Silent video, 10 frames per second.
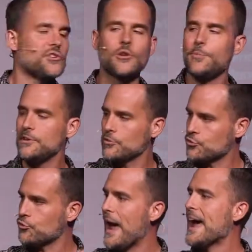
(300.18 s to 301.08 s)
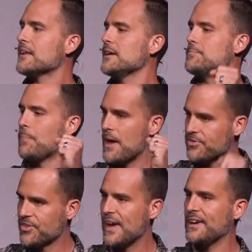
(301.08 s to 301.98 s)
you to be distracted by
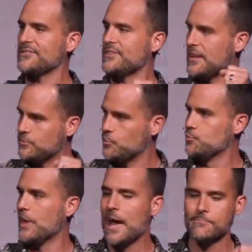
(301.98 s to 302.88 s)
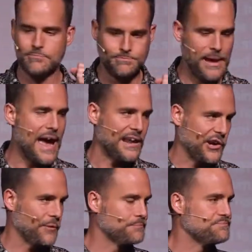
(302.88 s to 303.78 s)
things that do not
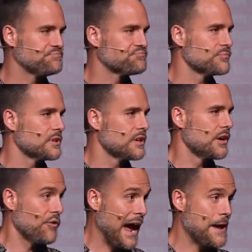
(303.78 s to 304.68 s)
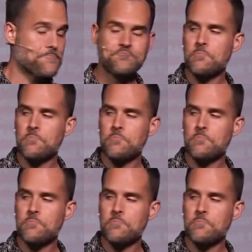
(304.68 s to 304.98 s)
matter. Right?